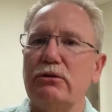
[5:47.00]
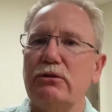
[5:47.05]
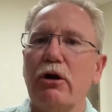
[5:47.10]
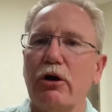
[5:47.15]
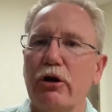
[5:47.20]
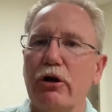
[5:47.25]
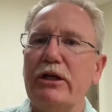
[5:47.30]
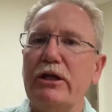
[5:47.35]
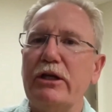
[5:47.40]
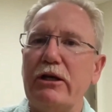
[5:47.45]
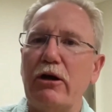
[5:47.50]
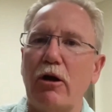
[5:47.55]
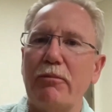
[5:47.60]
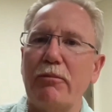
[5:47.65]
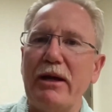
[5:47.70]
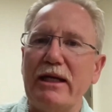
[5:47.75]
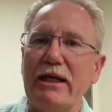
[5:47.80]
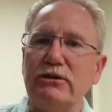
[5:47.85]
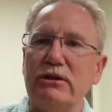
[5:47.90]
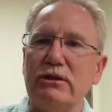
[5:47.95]
hurting our
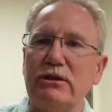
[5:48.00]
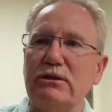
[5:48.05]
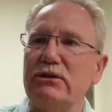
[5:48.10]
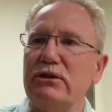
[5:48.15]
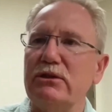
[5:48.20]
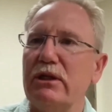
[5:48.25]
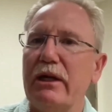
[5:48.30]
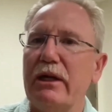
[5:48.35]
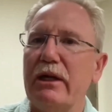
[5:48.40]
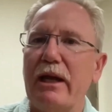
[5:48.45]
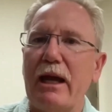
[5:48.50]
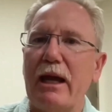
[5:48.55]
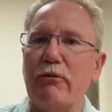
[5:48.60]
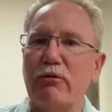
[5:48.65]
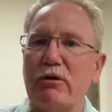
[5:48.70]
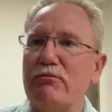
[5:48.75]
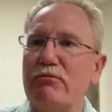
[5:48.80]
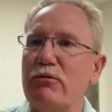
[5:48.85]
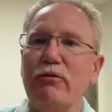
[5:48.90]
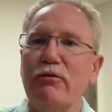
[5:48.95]
patients and
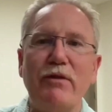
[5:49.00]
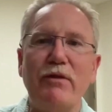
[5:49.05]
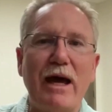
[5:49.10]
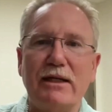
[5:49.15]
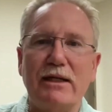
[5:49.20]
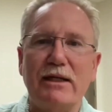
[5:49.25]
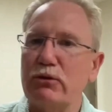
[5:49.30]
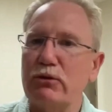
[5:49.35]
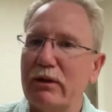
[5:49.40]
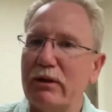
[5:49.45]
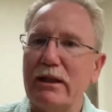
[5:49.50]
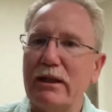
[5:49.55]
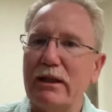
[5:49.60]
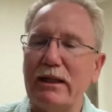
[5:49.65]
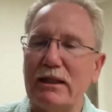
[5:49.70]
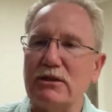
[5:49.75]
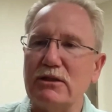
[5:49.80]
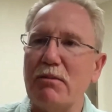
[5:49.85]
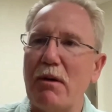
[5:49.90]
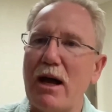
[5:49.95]
remove that as
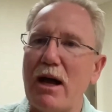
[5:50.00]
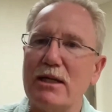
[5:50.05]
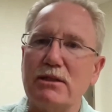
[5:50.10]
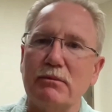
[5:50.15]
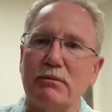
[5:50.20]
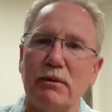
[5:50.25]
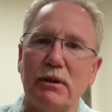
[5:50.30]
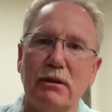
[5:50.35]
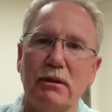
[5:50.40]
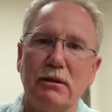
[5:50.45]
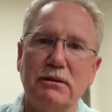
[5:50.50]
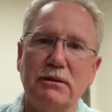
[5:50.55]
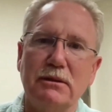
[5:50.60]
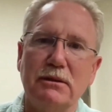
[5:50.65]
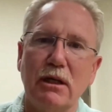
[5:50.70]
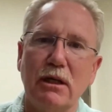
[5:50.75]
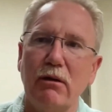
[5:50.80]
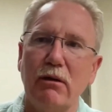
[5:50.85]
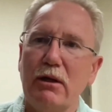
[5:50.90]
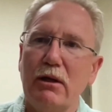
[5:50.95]
quickly as possible.
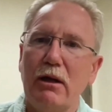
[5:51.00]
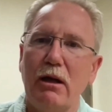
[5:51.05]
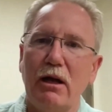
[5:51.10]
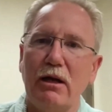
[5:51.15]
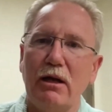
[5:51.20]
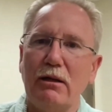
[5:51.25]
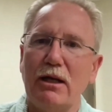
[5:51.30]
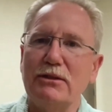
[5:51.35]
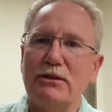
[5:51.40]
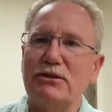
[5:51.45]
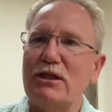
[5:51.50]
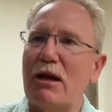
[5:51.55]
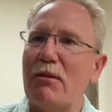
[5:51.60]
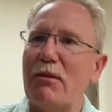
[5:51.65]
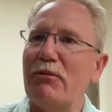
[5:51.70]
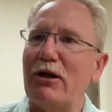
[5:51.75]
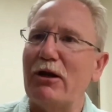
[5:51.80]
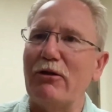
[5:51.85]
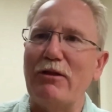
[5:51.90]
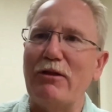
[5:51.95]
So I'll
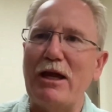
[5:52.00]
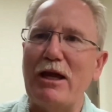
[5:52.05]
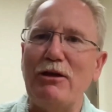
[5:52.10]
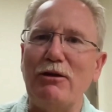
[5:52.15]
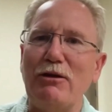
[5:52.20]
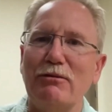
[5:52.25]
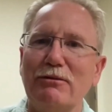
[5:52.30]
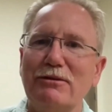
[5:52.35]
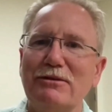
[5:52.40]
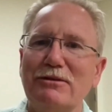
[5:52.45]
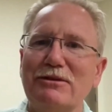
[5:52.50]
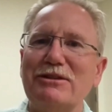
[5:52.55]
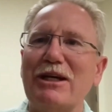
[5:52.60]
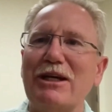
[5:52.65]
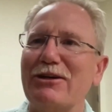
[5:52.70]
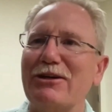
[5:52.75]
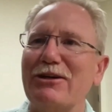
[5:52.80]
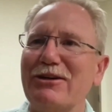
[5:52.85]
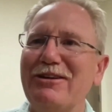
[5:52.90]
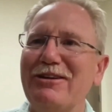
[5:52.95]
stop there. Thank you,
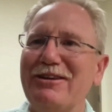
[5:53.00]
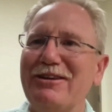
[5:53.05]
Senator.